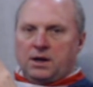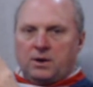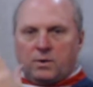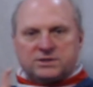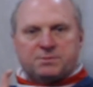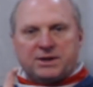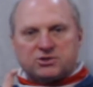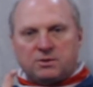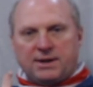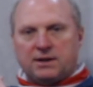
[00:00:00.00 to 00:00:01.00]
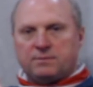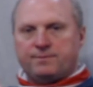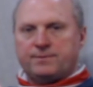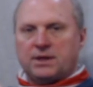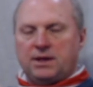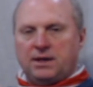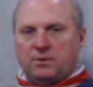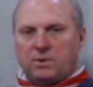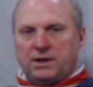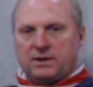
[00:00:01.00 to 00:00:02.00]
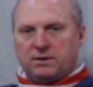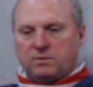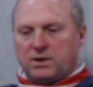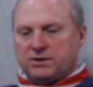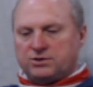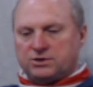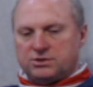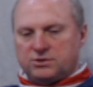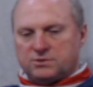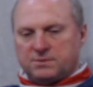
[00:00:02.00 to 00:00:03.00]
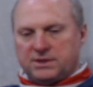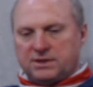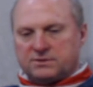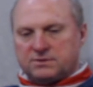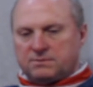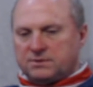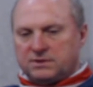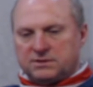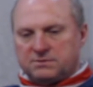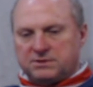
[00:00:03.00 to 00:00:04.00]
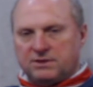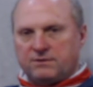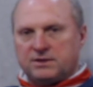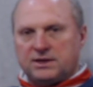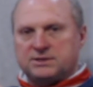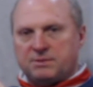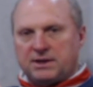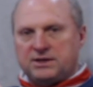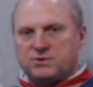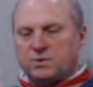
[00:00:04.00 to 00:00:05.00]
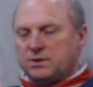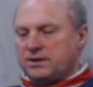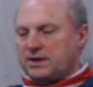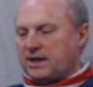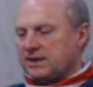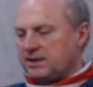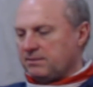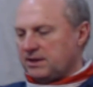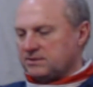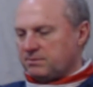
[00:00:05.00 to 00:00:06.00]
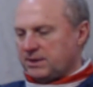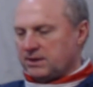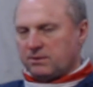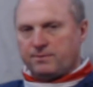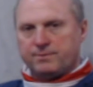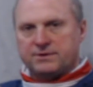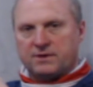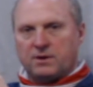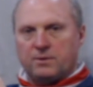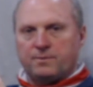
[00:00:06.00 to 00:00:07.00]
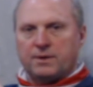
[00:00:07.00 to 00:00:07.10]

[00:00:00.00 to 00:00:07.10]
what's special about them, and why you should use them. And there's some different things about each one that I think makes them better. So